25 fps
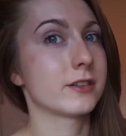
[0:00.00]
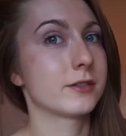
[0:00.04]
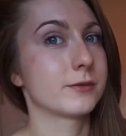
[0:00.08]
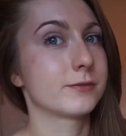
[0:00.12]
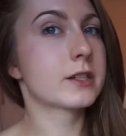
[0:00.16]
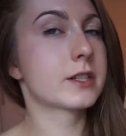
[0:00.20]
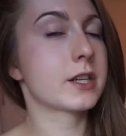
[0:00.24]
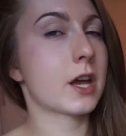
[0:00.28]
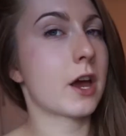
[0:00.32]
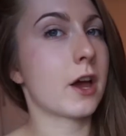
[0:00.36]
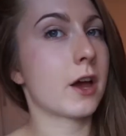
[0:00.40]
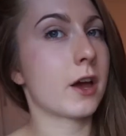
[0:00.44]

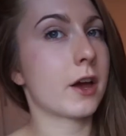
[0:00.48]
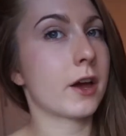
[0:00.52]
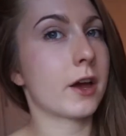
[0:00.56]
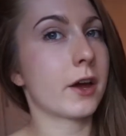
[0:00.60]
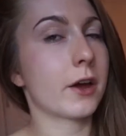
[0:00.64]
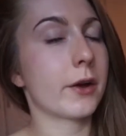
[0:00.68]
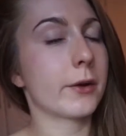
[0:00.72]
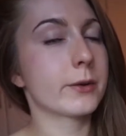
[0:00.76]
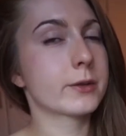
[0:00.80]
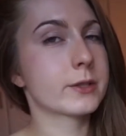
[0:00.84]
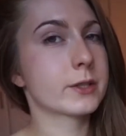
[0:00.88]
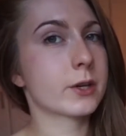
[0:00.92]

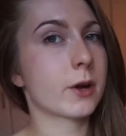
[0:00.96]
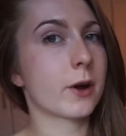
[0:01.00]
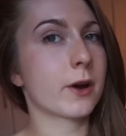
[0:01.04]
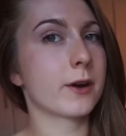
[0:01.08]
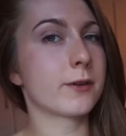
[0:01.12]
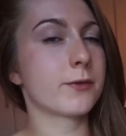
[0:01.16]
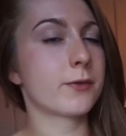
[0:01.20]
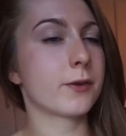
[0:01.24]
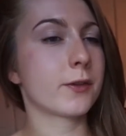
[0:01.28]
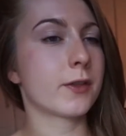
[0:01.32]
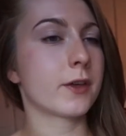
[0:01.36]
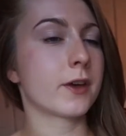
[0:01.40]
So, sorry
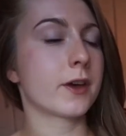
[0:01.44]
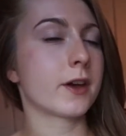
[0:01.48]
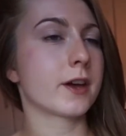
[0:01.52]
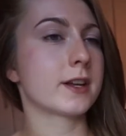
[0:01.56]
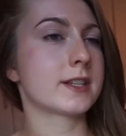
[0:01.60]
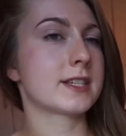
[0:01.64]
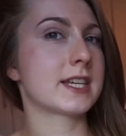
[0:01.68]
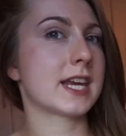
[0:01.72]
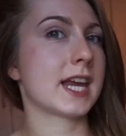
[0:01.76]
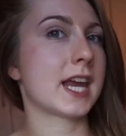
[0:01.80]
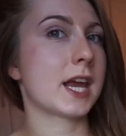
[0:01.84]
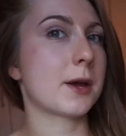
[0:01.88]
for the
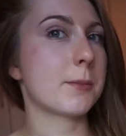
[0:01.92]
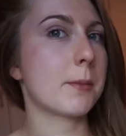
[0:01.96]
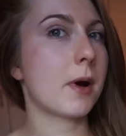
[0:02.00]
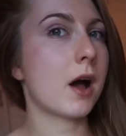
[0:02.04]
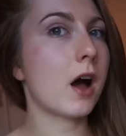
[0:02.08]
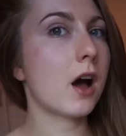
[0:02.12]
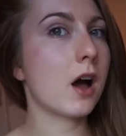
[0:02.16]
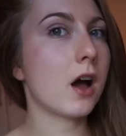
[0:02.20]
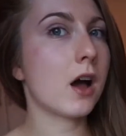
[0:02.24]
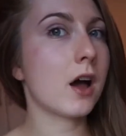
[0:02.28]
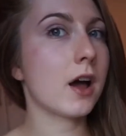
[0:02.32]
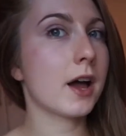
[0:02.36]

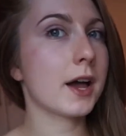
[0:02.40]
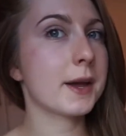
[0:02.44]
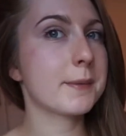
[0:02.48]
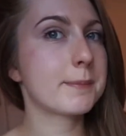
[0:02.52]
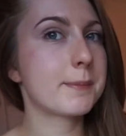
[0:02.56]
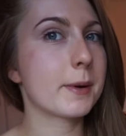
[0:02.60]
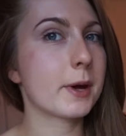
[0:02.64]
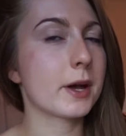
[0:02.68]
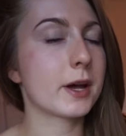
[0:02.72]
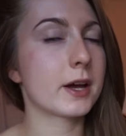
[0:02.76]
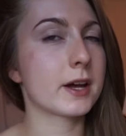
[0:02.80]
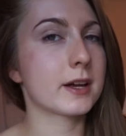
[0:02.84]
TMI,
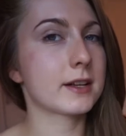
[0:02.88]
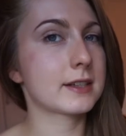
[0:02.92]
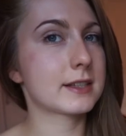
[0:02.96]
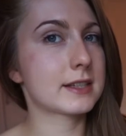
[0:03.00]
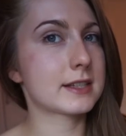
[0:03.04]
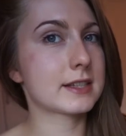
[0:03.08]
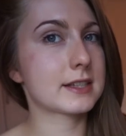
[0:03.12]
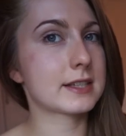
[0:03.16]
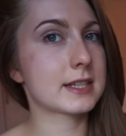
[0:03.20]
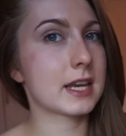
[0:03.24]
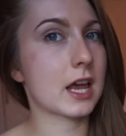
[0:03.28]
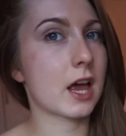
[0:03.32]

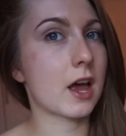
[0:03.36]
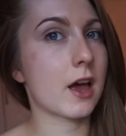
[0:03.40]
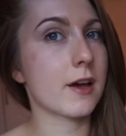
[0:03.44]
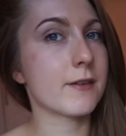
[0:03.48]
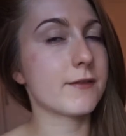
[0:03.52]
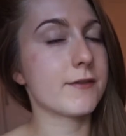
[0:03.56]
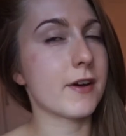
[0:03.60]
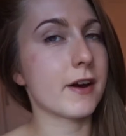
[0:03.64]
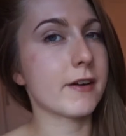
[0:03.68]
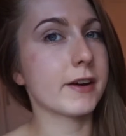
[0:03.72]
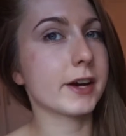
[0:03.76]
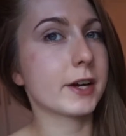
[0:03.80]
but a
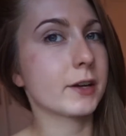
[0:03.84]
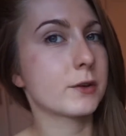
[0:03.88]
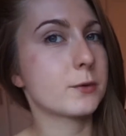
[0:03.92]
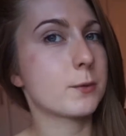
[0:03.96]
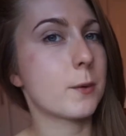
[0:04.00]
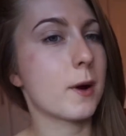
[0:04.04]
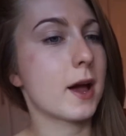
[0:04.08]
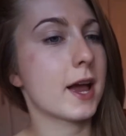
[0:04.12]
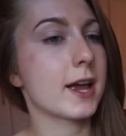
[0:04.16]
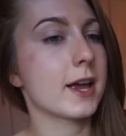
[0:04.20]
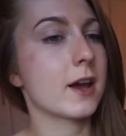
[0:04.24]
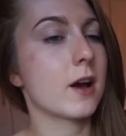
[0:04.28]
very good
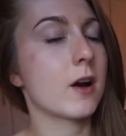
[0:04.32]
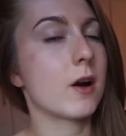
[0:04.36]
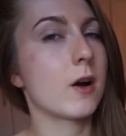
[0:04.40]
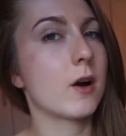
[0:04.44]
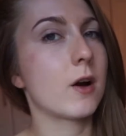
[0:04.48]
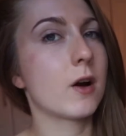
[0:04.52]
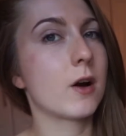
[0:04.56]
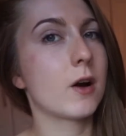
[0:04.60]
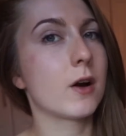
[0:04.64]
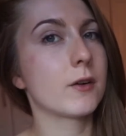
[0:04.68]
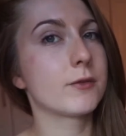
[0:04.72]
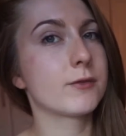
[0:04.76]
way
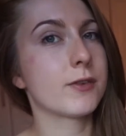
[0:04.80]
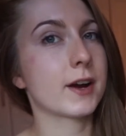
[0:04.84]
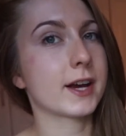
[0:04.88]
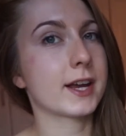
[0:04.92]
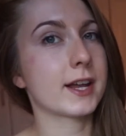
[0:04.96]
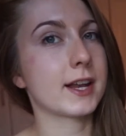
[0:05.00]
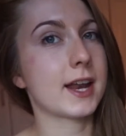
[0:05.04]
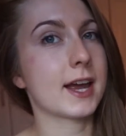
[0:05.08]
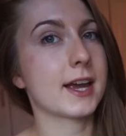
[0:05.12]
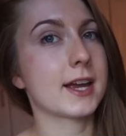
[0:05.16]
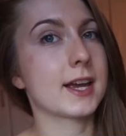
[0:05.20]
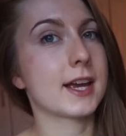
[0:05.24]
of
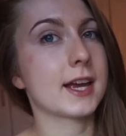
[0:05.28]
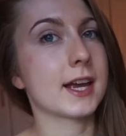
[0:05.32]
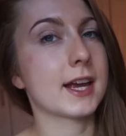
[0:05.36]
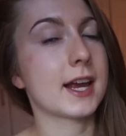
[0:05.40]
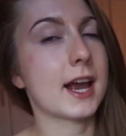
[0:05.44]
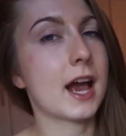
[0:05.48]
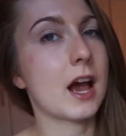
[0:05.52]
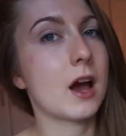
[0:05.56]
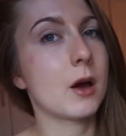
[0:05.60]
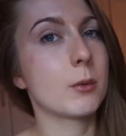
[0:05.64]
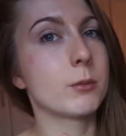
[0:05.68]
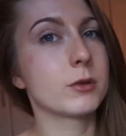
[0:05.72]
regulating
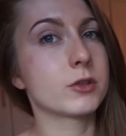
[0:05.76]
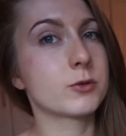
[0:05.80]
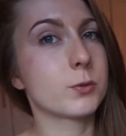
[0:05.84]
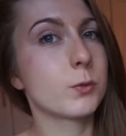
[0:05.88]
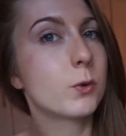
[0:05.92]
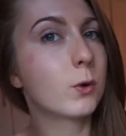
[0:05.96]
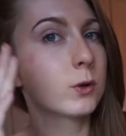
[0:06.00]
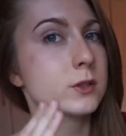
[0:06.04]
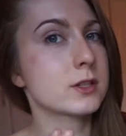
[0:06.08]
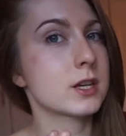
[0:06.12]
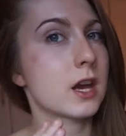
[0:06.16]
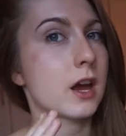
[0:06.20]
how much
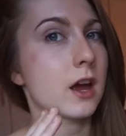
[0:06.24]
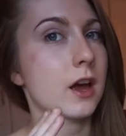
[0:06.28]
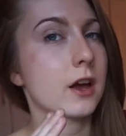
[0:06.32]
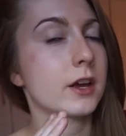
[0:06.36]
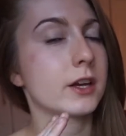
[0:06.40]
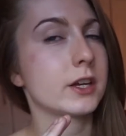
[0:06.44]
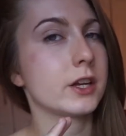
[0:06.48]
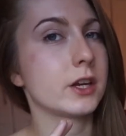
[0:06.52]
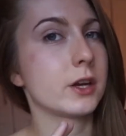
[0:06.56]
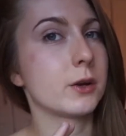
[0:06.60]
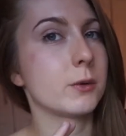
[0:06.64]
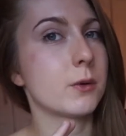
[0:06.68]
water
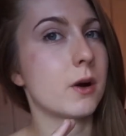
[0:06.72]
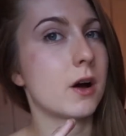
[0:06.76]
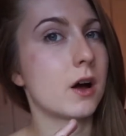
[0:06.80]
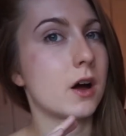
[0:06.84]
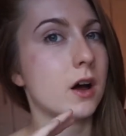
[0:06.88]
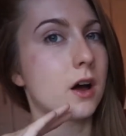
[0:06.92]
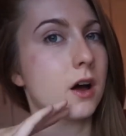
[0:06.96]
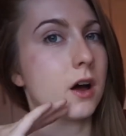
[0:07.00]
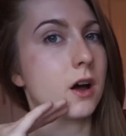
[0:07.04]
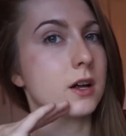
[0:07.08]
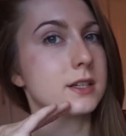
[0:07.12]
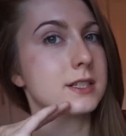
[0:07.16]
you
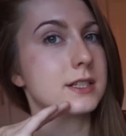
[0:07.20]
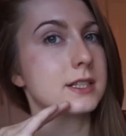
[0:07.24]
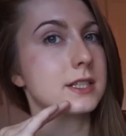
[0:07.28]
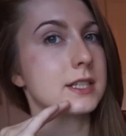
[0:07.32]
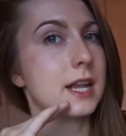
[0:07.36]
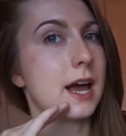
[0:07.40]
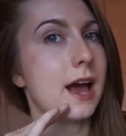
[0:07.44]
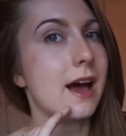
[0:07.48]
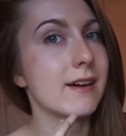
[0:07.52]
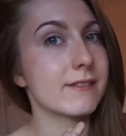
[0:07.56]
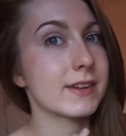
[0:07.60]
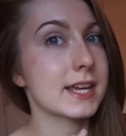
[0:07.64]
are
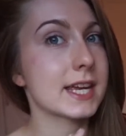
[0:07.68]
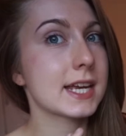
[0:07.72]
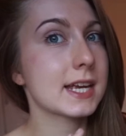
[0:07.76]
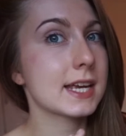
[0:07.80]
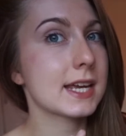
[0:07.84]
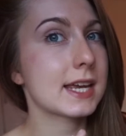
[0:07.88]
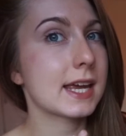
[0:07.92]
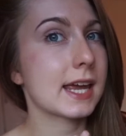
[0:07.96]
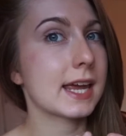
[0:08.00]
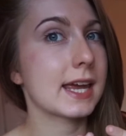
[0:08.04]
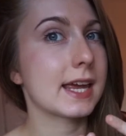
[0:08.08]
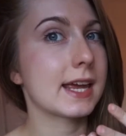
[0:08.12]
having
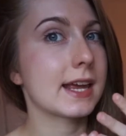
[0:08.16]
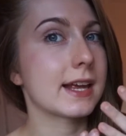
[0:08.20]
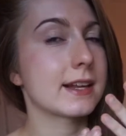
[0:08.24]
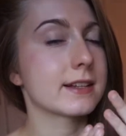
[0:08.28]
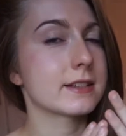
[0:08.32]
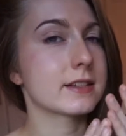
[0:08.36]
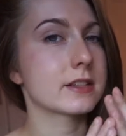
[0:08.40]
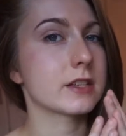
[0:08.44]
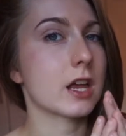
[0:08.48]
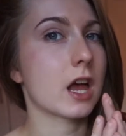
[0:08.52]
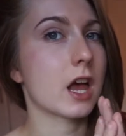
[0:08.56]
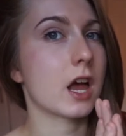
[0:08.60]

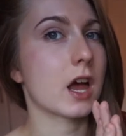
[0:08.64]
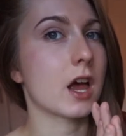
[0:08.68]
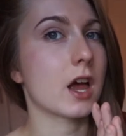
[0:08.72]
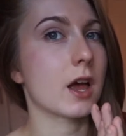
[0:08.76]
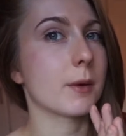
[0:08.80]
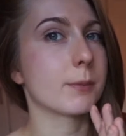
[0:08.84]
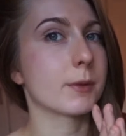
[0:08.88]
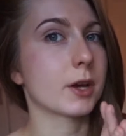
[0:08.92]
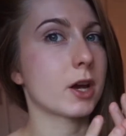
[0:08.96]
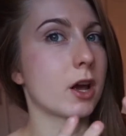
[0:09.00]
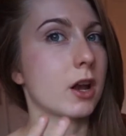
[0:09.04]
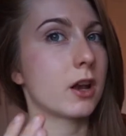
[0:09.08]
is
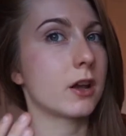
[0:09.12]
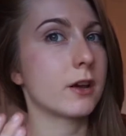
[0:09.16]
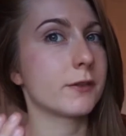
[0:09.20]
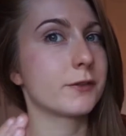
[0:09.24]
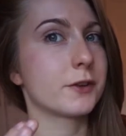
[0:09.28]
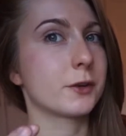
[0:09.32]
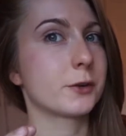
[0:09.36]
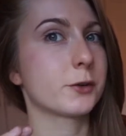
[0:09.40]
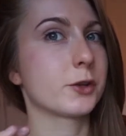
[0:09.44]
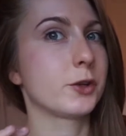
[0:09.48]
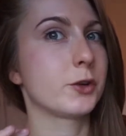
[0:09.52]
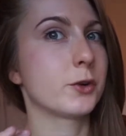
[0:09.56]
the colour of
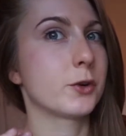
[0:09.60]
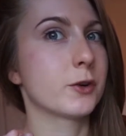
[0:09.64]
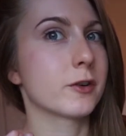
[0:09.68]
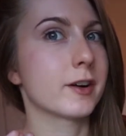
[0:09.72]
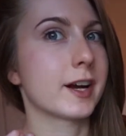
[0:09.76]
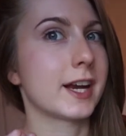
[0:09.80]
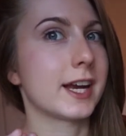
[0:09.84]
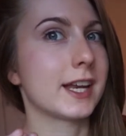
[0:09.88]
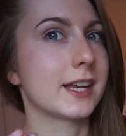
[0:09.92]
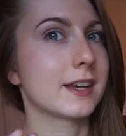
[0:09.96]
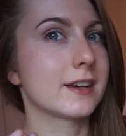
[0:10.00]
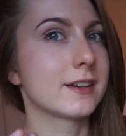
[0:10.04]
your
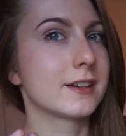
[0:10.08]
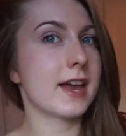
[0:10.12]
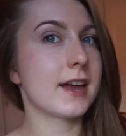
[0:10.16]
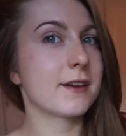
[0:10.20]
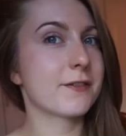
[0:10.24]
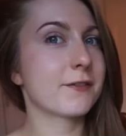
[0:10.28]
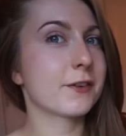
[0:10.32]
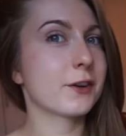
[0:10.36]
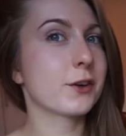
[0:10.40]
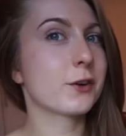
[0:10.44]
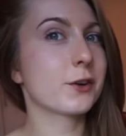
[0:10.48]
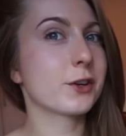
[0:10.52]
urine.
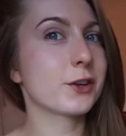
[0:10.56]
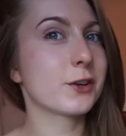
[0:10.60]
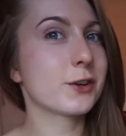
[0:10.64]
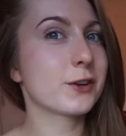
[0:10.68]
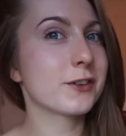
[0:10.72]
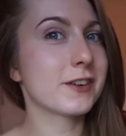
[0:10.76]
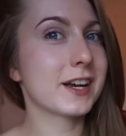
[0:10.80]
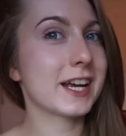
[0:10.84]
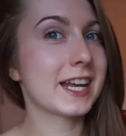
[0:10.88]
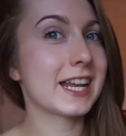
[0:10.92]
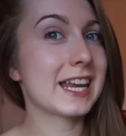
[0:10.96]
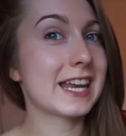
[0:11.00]
If your
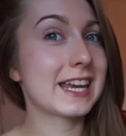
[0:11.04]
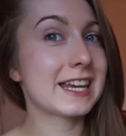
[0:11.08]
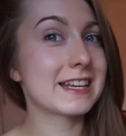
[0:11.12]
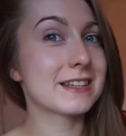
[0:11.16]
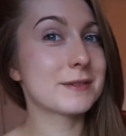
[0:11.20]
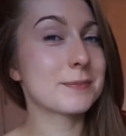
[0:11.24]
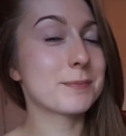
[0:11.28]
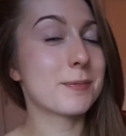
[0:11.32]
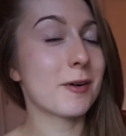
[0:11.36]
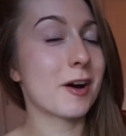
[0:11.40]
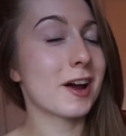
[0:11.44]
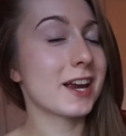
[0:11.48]
urine is
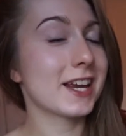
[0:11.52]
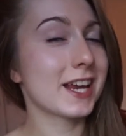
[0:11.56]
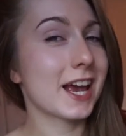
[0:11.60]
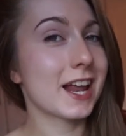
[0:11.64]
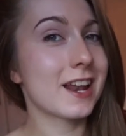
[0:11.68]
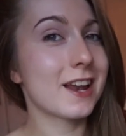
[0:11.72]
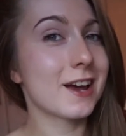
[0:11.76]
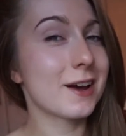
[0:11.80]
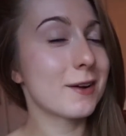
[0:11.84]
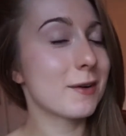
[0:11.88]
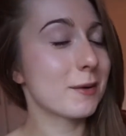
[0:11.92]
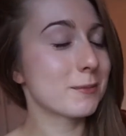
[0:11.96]
bright
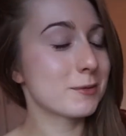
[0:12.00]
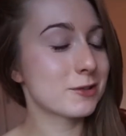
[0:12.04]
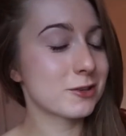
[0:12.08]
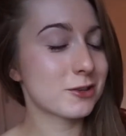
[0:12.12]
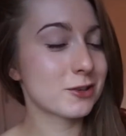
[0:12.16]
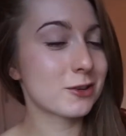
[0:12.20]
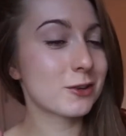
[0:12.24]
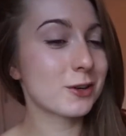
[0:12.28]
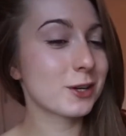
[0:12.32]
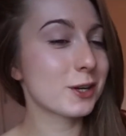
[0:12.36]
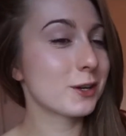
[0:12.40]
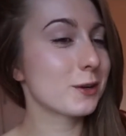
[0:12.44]
yellow, I'm
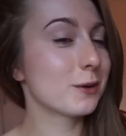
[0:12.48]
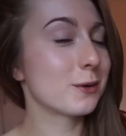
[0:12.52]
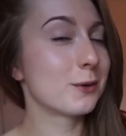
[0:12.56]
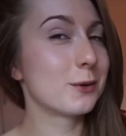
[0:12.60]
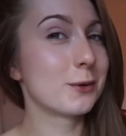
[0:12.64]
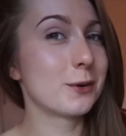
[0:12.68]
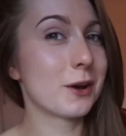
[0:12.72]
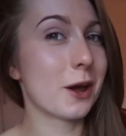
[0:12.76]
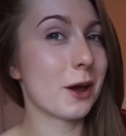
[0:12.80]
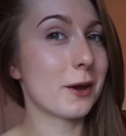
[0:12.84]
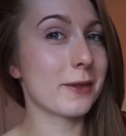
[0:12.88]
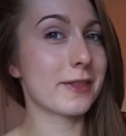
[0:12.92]
sure you all
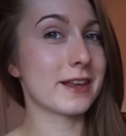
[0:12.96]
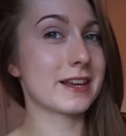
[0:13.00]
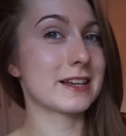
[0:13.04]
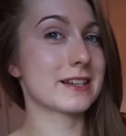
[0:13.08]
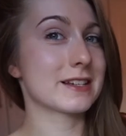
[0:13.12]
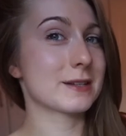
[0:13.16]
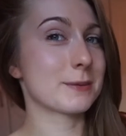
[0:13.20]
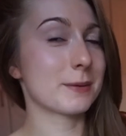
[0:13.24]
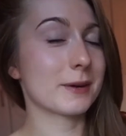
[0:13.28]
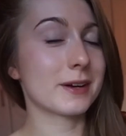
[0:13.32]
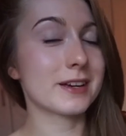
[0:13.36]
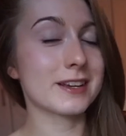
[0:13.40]
know
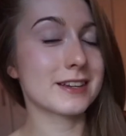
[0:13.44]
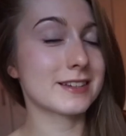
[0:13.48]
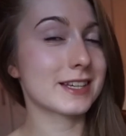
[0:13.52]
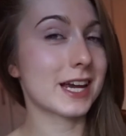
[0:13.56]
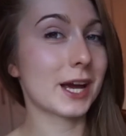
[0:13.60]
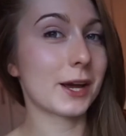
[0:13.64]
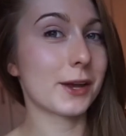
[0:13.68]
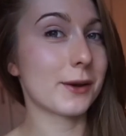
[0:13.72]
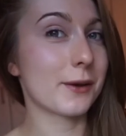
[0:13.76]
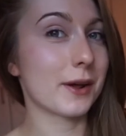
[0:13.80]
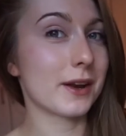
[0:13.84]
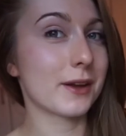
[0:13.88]
this, but I'm going to
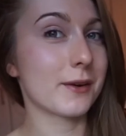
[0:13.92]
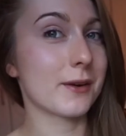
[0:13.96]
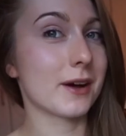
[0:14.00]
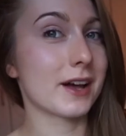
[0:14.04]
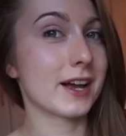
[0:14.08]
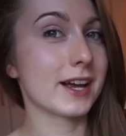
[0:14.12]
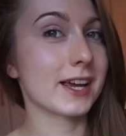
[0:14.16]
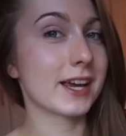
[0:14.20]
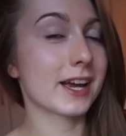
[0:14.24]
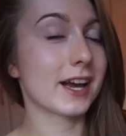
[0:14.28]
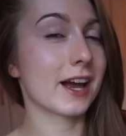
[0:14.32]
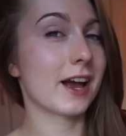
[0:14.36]
tell you
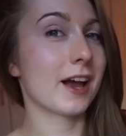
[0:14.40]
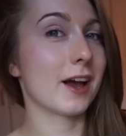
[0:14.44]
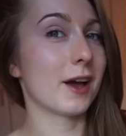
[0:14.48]
anyway.